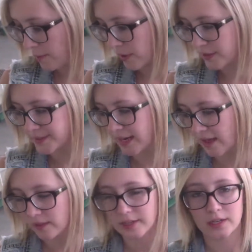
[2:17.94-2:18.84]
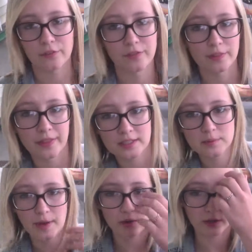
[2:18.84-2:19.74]
personality or fun things
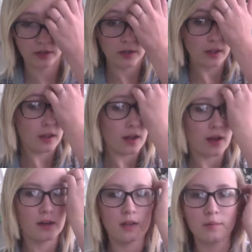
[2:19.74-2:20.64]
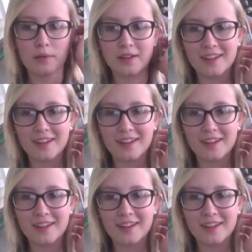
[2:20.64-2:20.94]
about her. Um,